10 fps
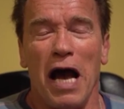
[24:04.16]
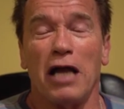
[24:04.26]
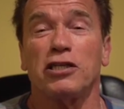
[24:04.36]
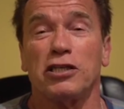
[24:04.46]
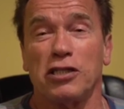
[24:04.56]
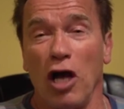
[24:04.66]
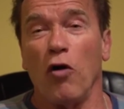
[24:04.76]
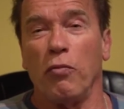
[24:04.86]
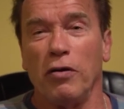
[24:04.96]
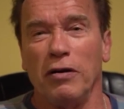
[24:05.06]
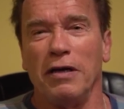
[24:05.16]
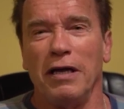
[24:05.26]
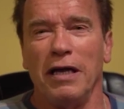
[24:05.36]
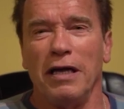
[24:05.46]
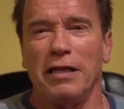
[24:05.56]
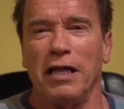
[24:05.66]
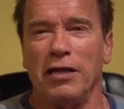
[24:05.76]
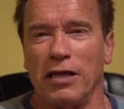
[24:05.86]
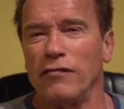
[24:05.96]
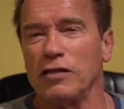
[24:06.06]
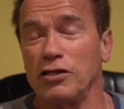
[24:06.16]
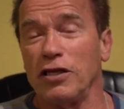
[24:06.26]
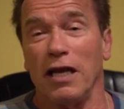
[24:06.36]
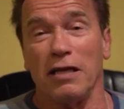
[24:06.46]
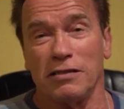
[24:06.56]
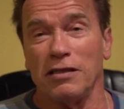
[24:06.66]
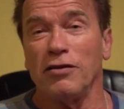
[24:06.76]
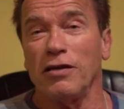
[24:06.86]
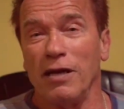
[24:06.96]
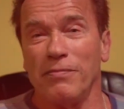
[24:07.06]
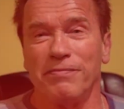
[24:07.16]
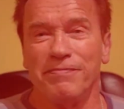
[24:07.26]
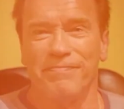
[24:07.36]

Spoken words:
I just hope that you give us a chance and that you come.